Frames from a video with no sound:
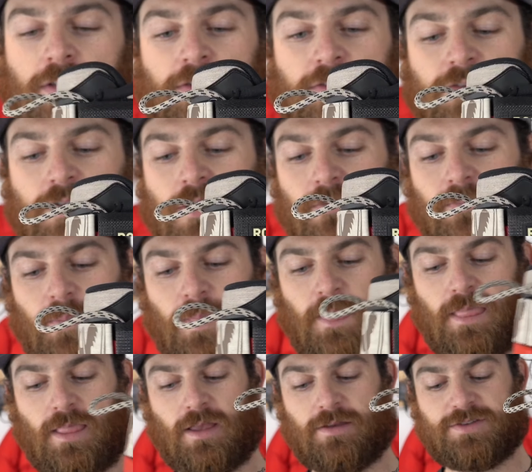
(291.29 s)
So
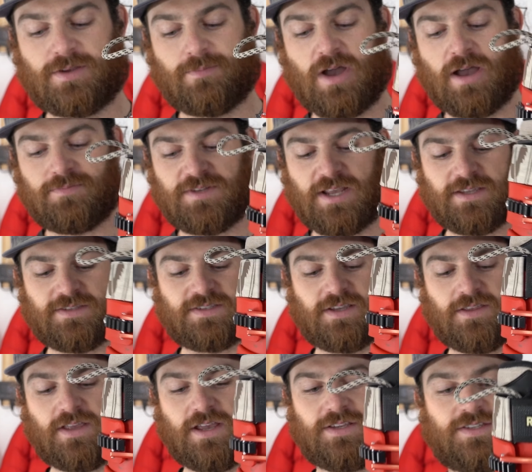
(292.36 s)
some updates
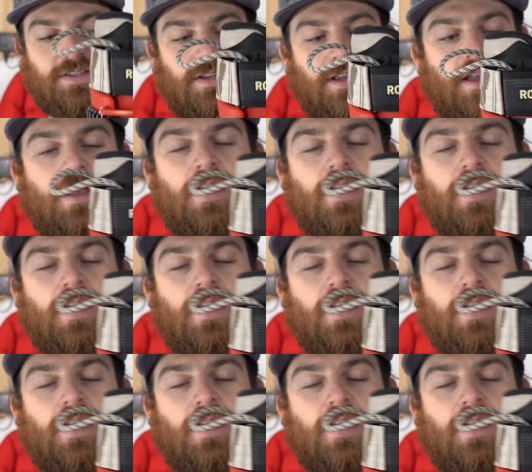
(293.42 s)
to this.